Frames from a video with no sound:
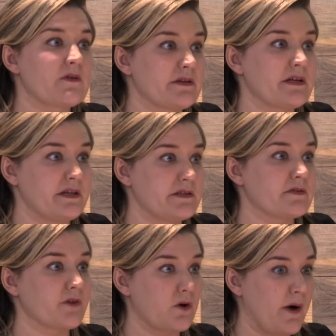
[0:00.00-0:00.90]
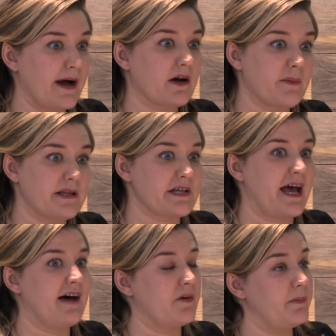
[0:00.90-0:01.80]
it is a requirement to
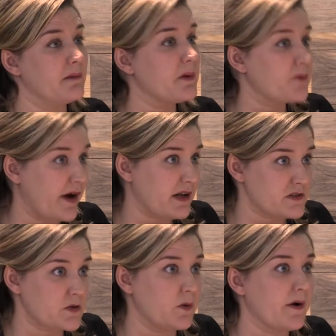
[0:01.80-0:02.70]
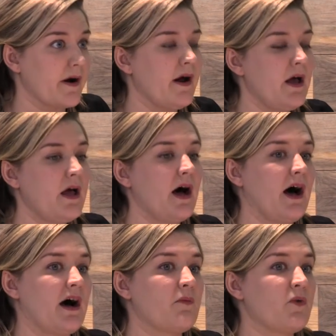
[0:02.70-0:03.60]
have a minimum credit score.
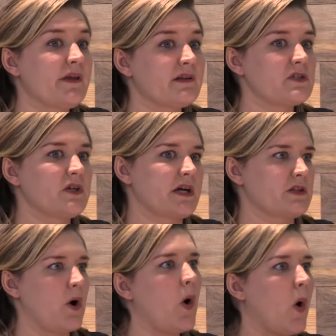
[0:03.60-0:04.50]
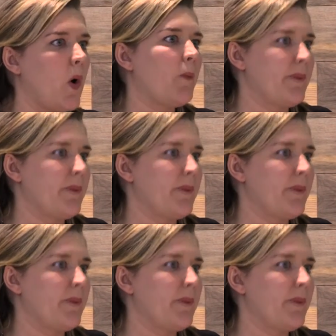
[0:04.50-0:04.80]
We like to look at the whole